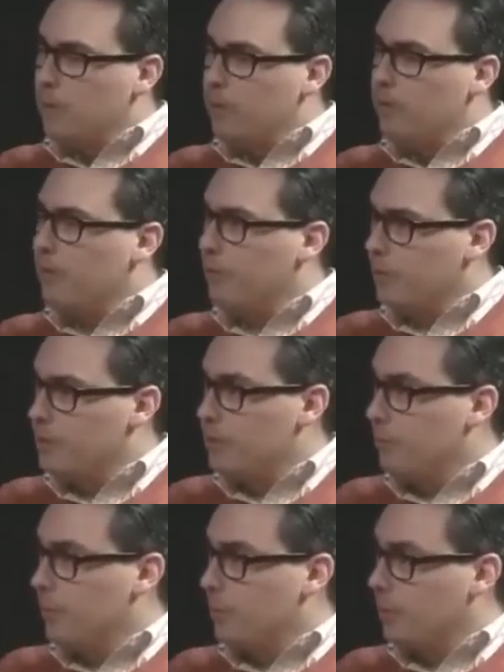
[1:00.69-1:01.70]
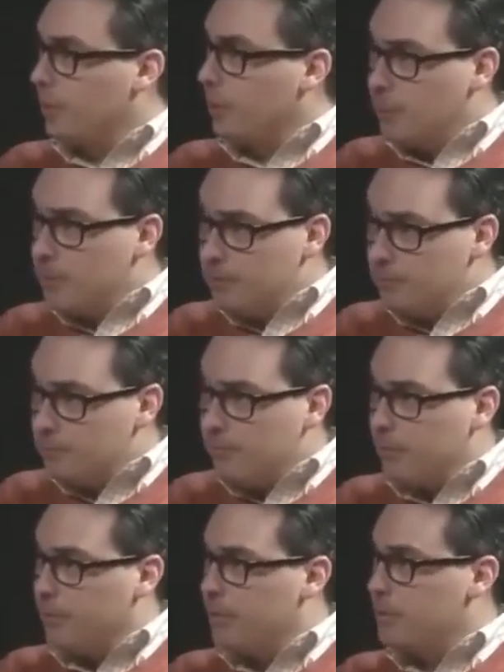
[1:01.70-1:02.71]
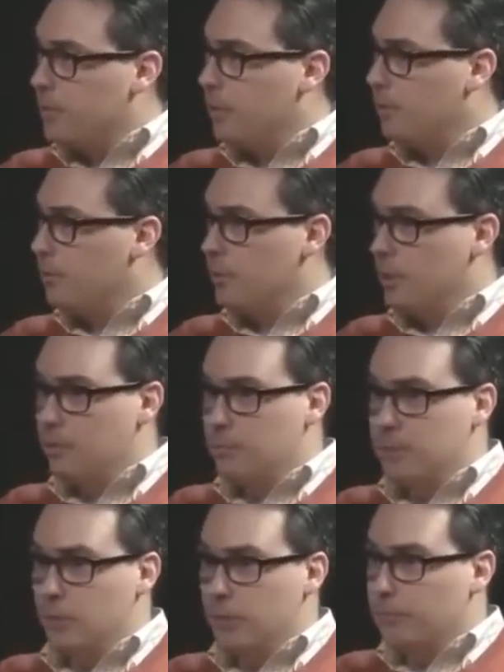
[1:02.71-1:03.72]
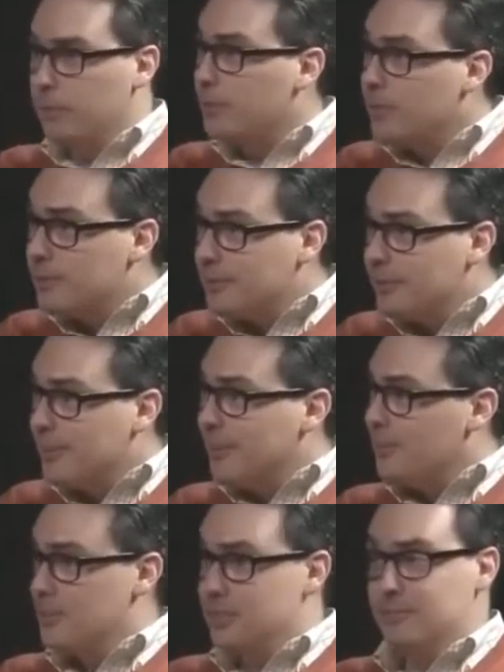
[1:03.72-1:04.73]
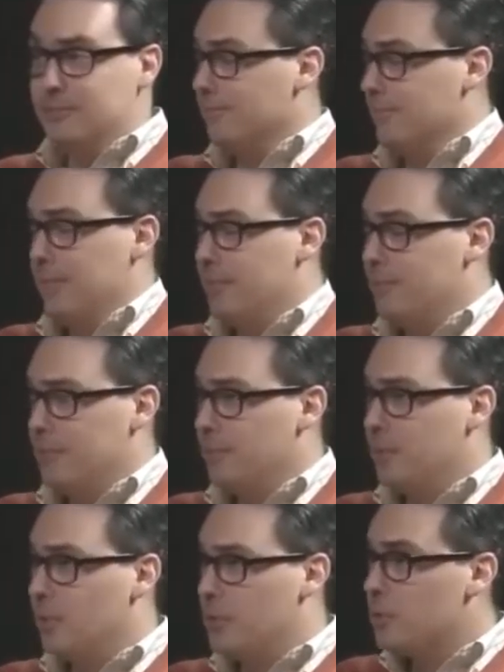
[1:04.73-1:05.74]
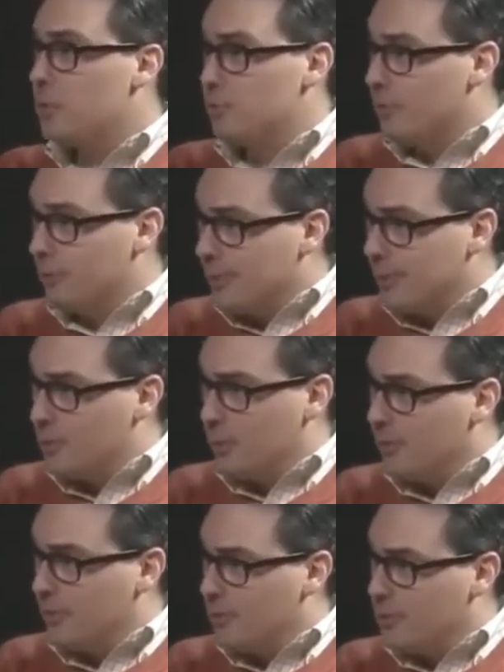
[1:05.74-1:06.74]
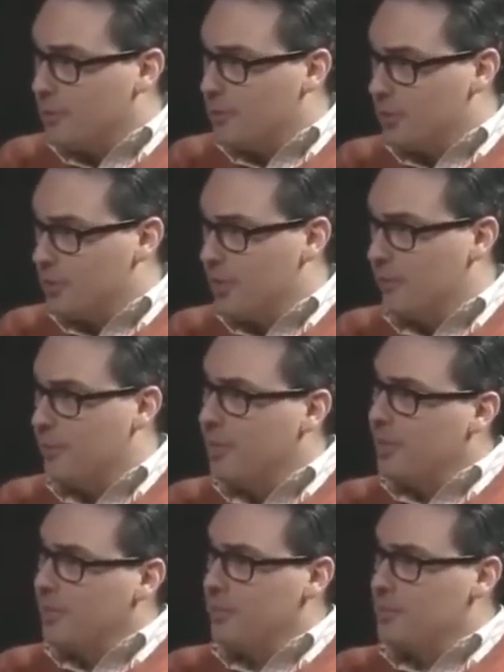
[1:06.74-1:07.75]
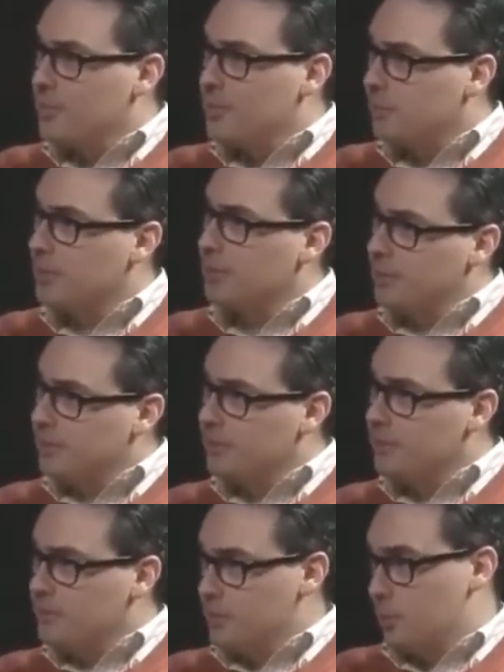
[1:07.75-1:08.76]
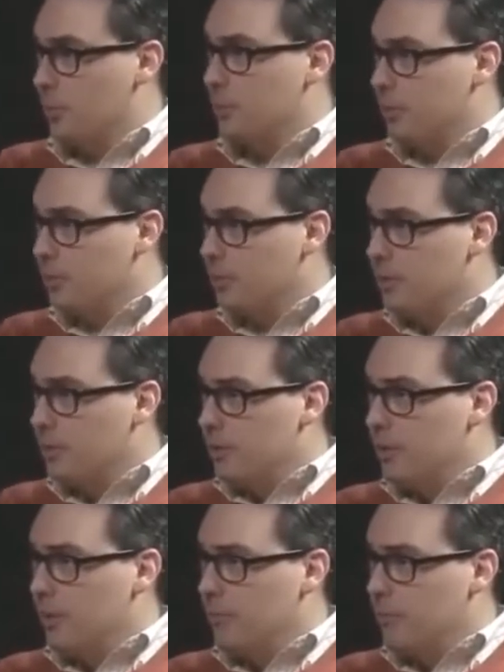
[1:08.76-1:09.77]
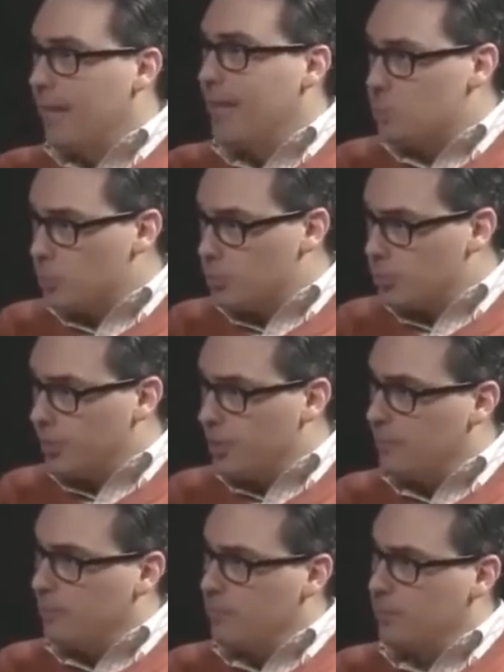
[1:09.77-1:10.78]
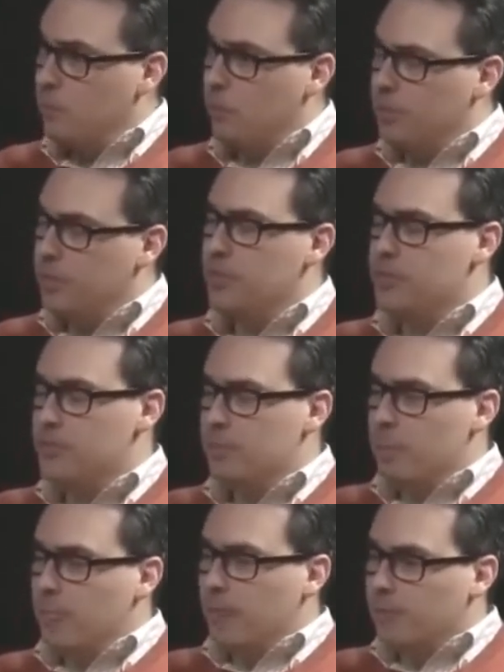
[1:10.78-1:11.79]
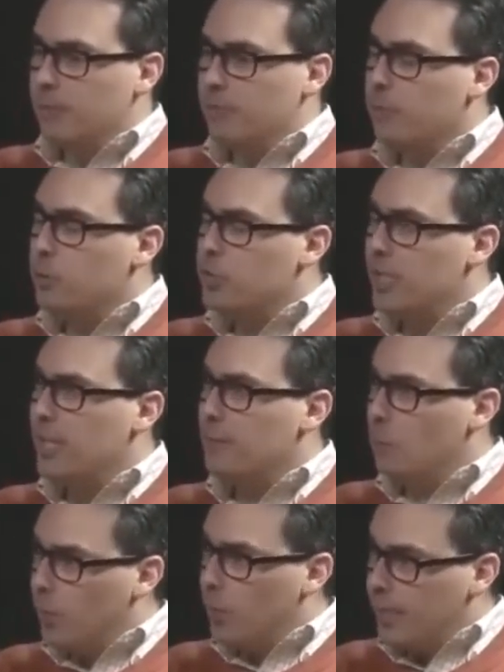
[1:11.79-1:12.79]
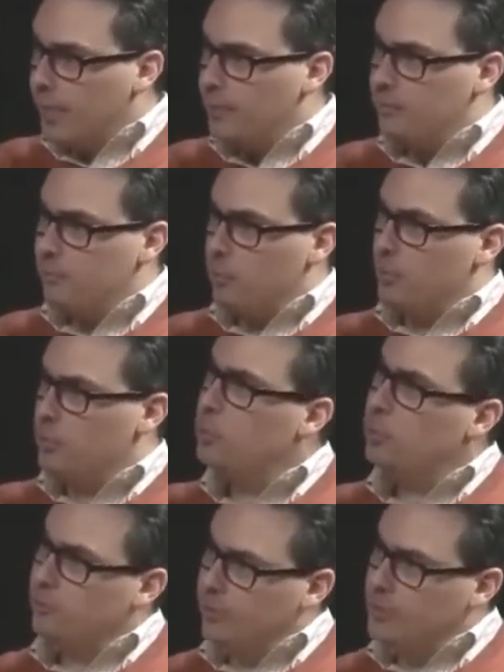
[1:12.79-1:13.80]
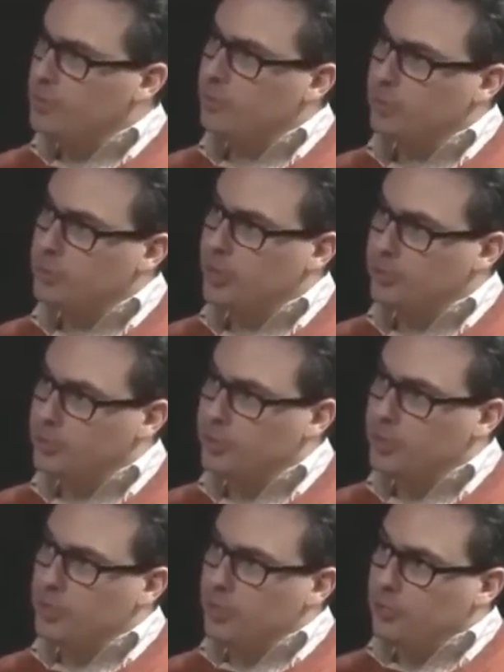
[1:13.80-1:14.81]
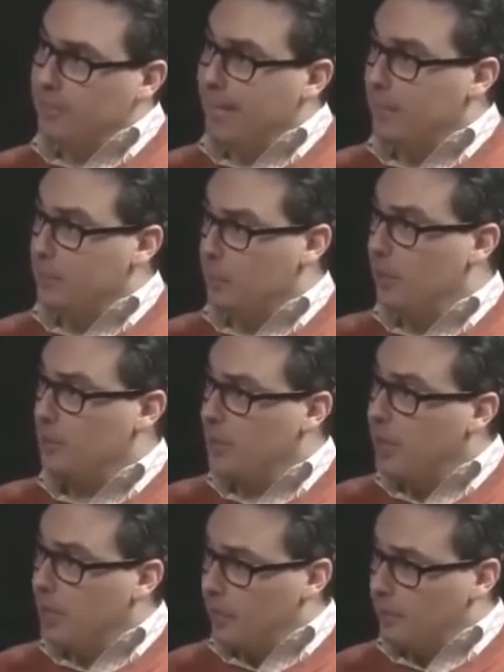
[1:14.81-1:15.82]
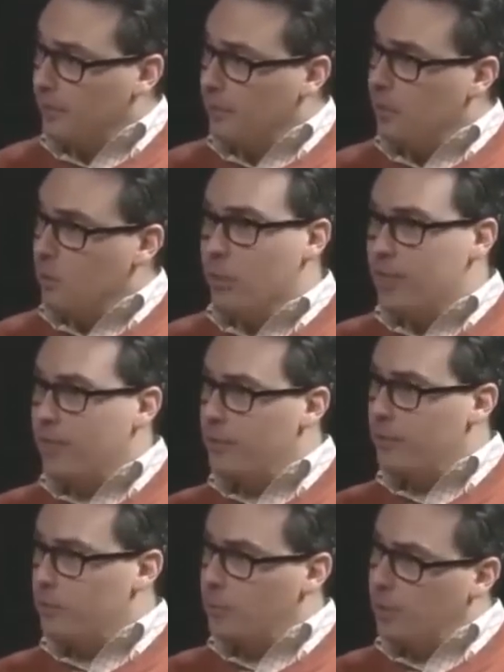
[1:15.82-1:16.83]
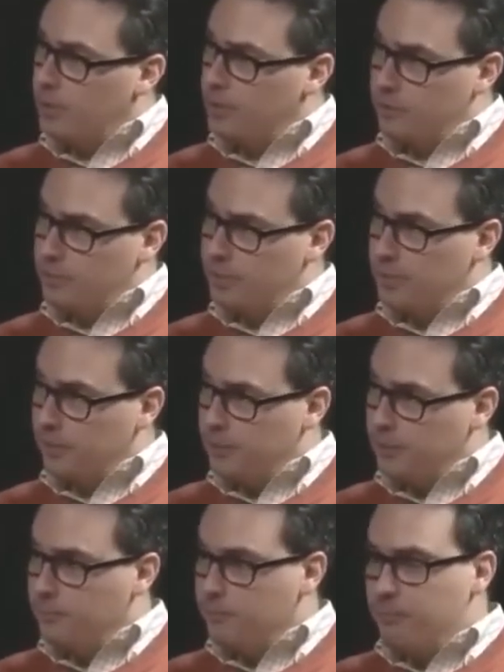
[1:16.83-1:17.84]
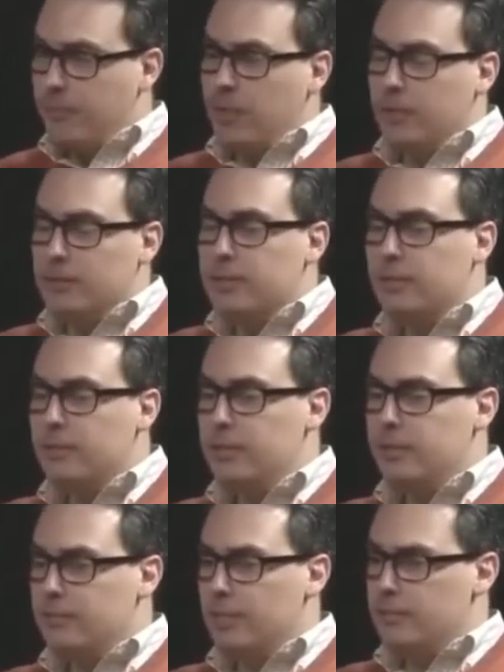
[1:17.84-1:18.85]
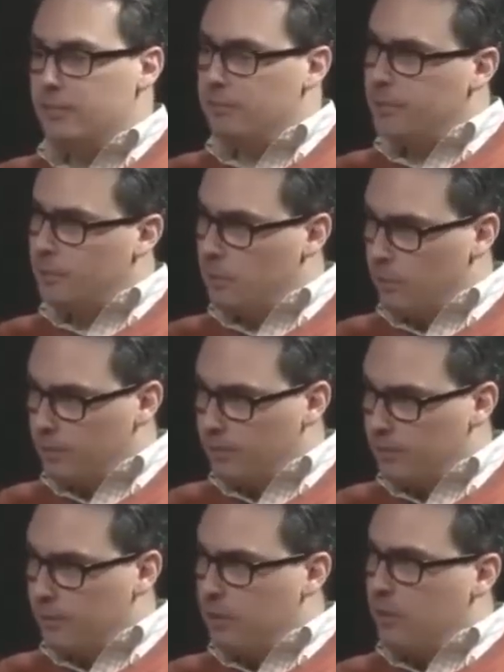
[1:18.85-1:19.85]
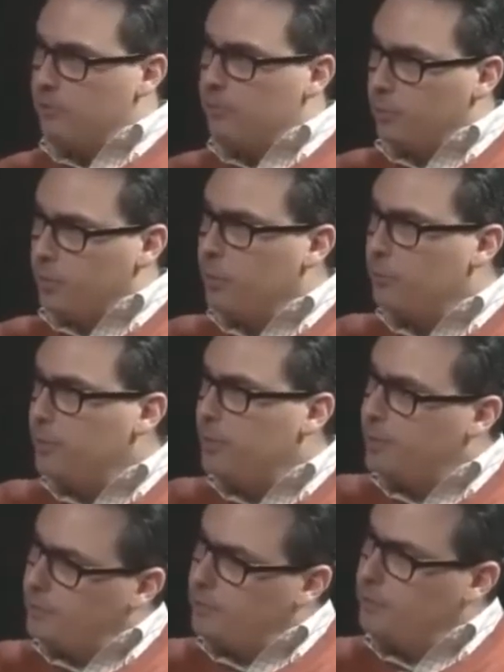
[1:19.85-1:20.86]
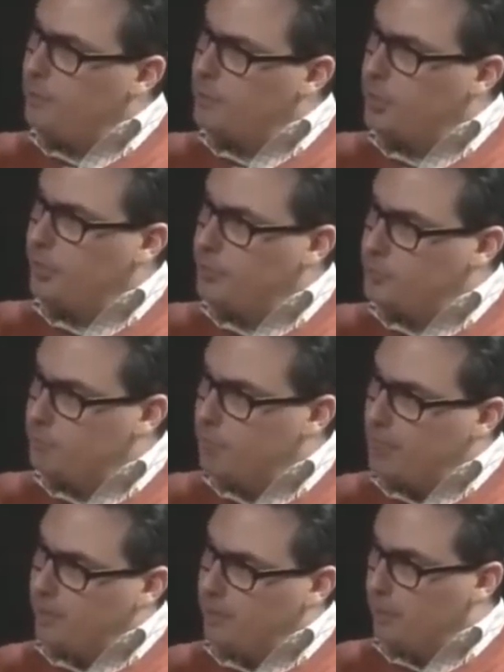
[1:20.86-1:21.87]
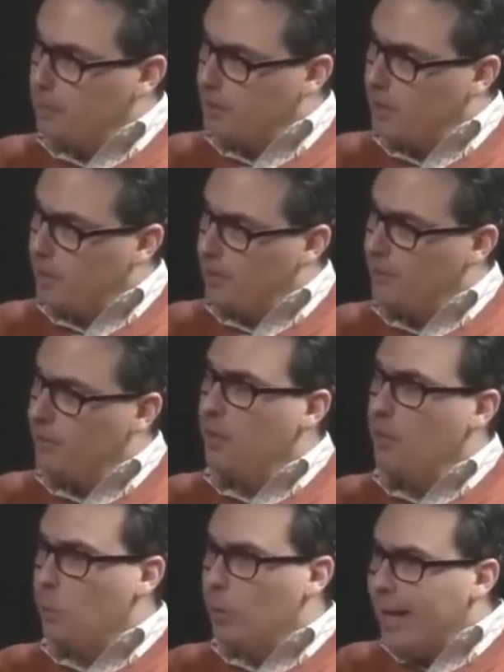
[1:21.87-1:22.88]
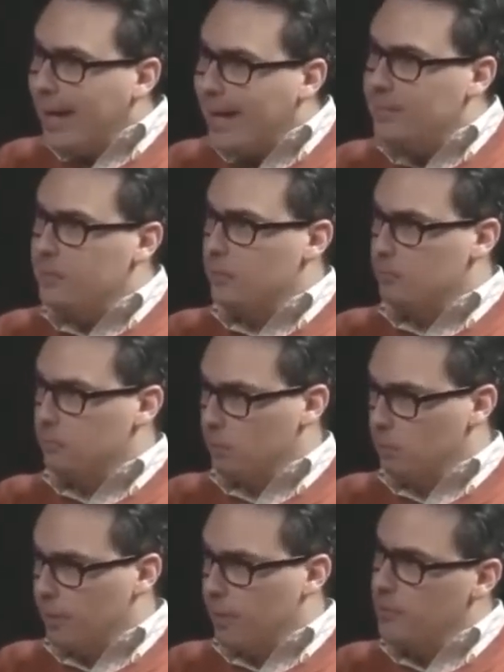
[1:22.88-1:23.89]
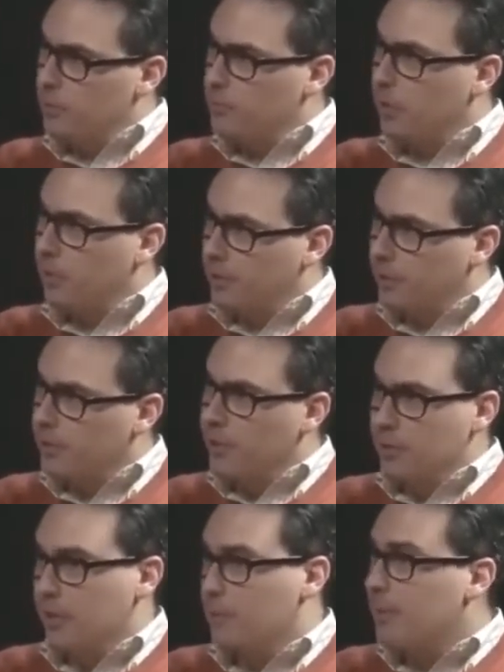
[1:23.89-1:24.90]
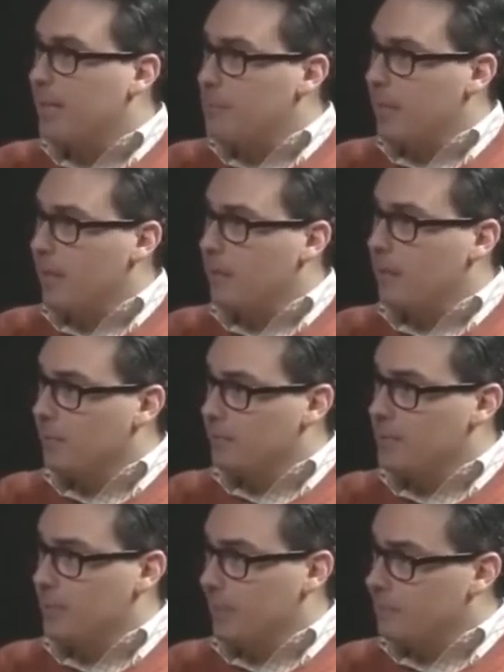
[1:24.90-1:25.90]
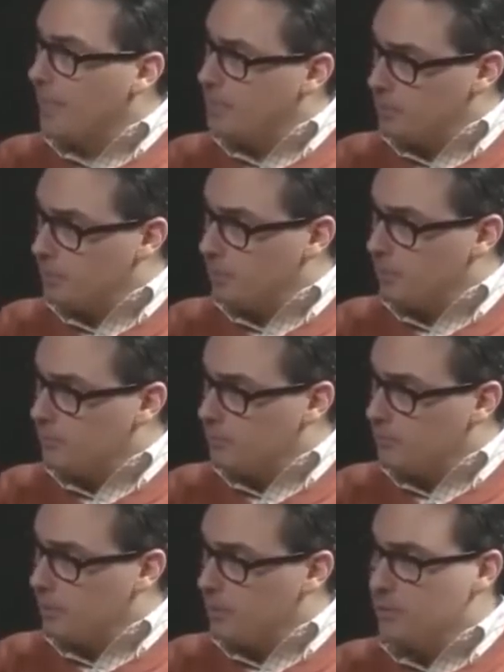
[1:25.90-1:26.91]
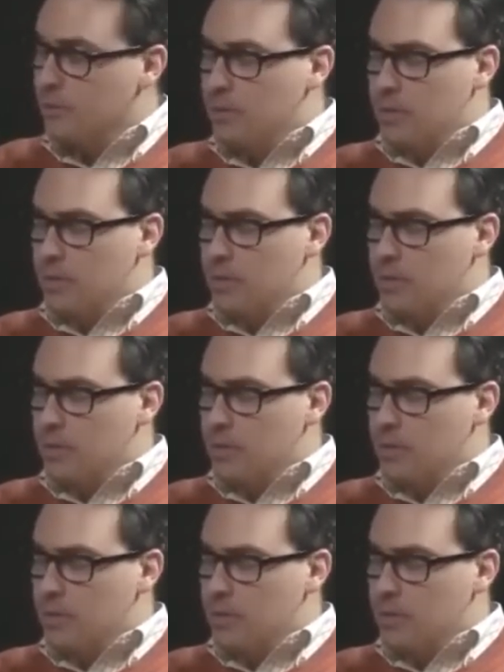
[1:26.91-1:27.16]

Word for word: Bitcoin, there is no Bitcoin company. There is no uh, Bitcoin building. There's even not even a Bitcoin server anywhere that you could shut down. It is completely distributed. Um, that's what's unique about Bitcoin. It is, for the first time, a way for the two of us to exchange value online without a third-party intermediary. Until the invention of Bitcoin, for you and me to exchange money online we had to employ a third party like PayPal, like Visa, like MasterCard, right?